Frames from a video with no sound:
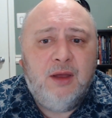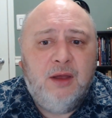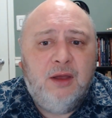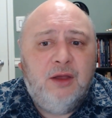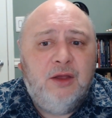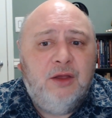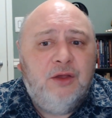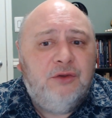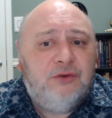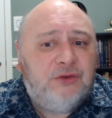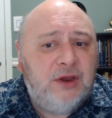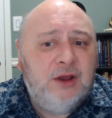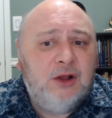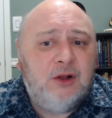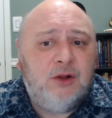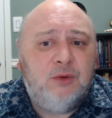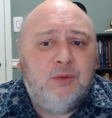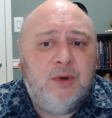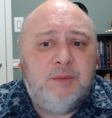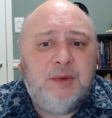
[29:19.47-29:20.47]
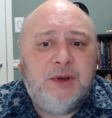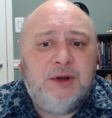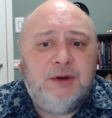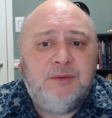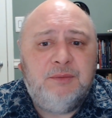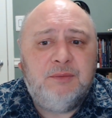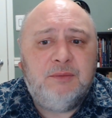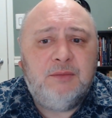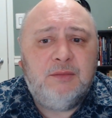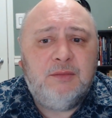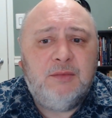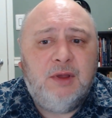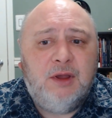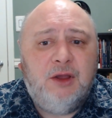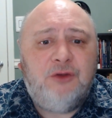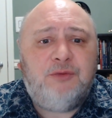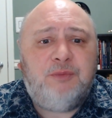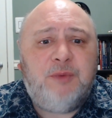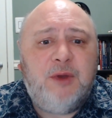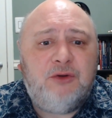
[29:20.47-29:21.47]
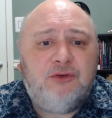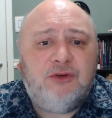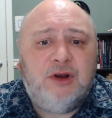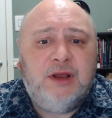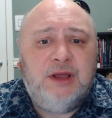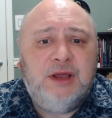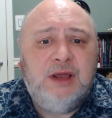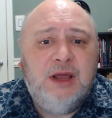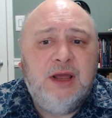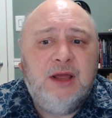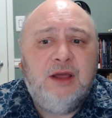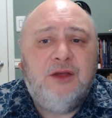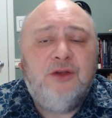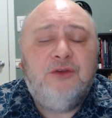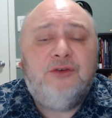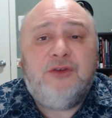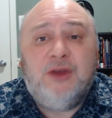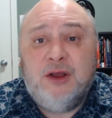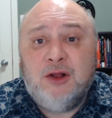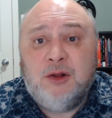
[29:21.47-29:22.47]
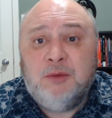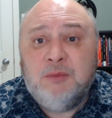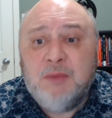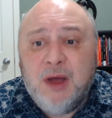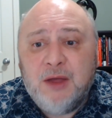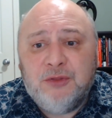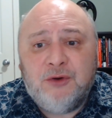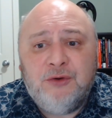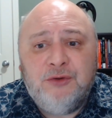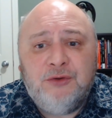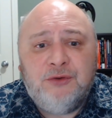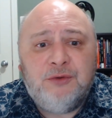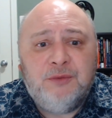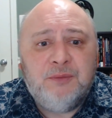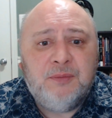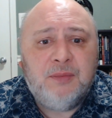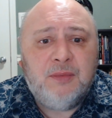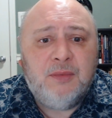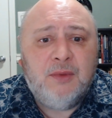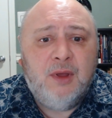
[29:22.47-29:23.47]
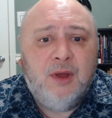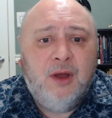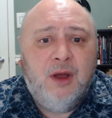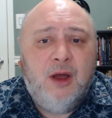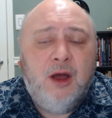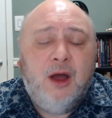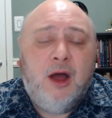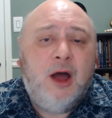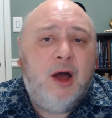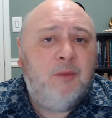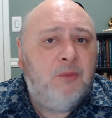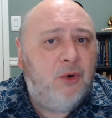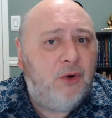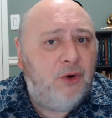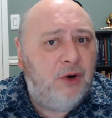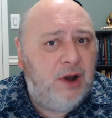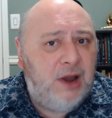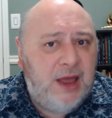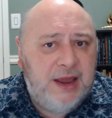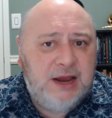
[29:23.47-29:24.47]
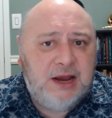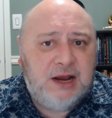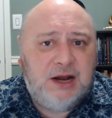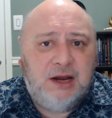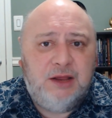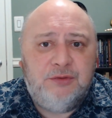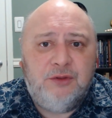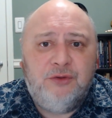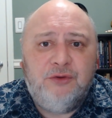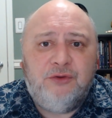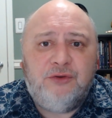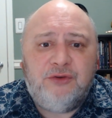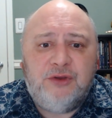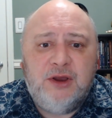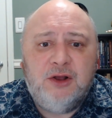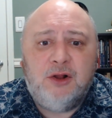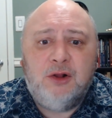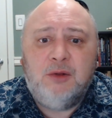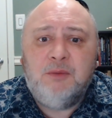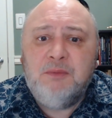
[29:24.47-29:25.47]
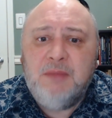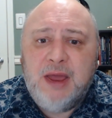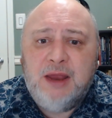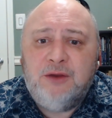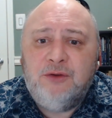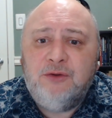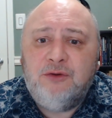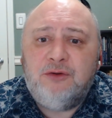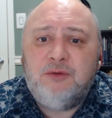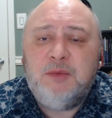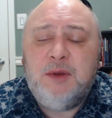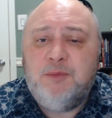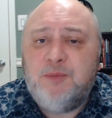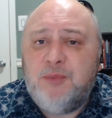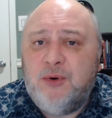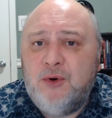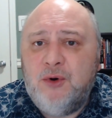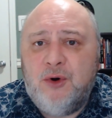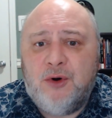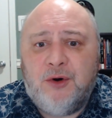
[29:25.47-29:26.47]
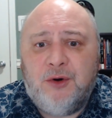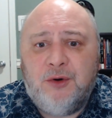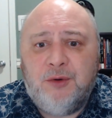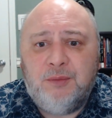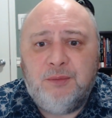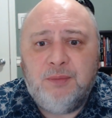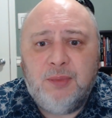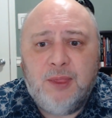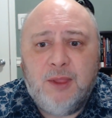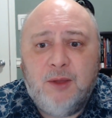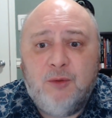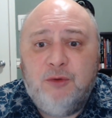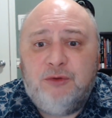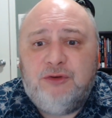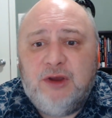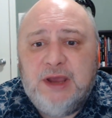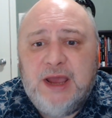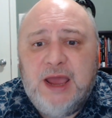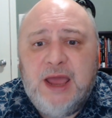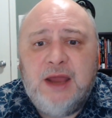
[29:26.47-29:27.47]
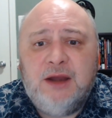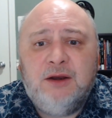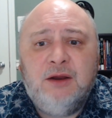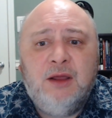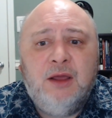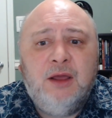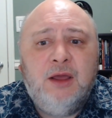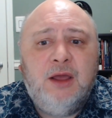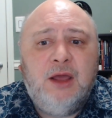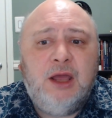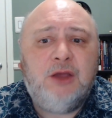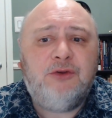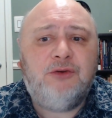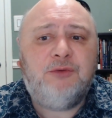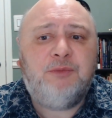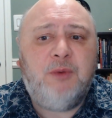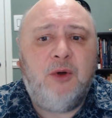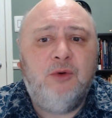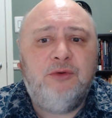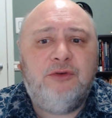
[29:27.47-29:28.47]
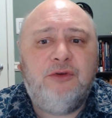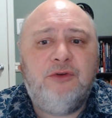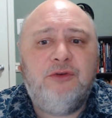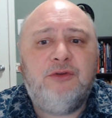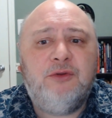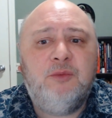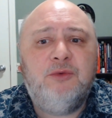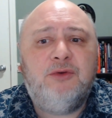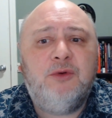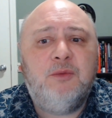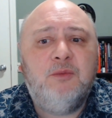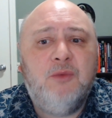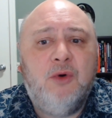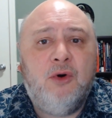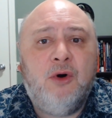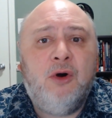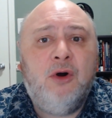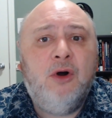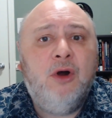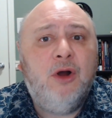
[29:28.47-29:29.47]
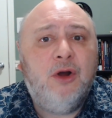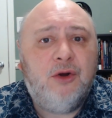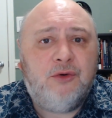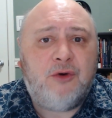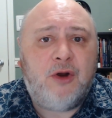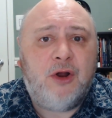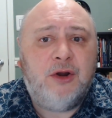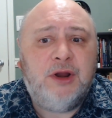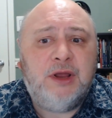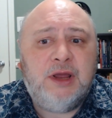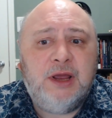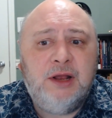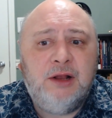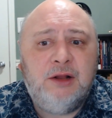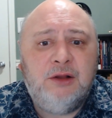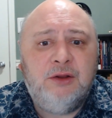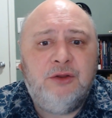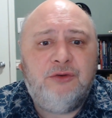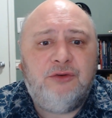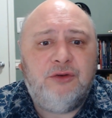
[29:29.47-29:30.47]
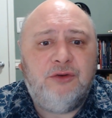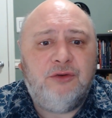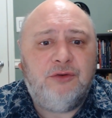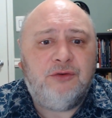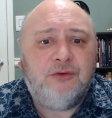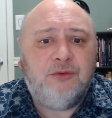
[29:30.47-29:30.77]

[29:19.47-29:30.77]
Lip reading: Single women, especially single mothers, are more likely than single men to be poor, which again exposes them to more chronic illnesses.